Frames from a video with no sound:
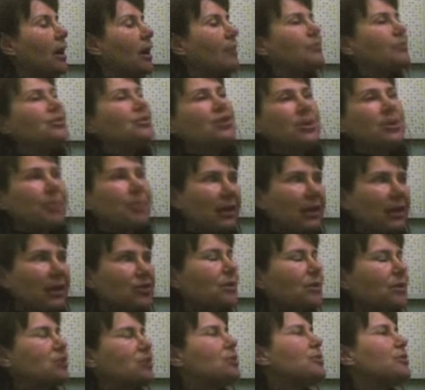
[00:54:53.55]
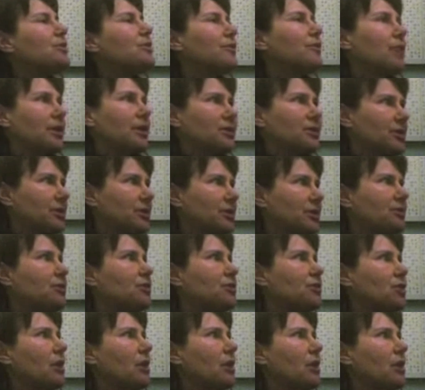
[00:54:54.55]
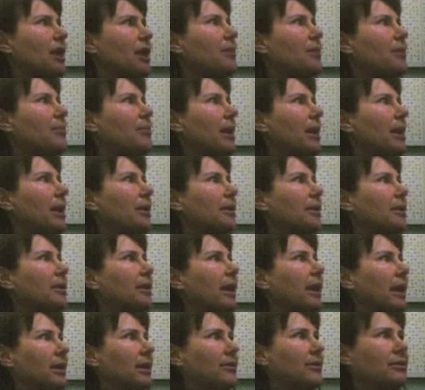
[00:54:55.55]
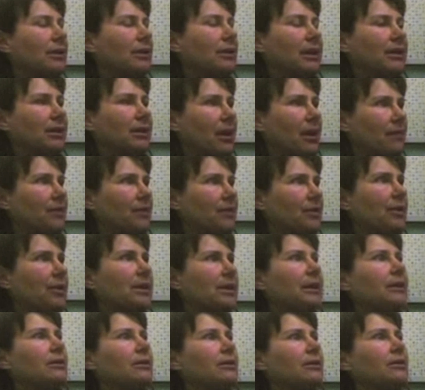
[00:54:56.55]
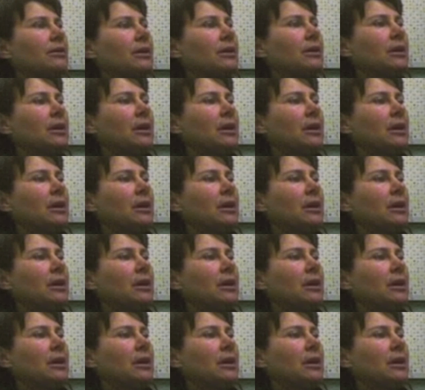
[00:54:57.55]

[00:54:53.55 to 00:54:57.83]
She passed away. She was a child diabetic and got very ill.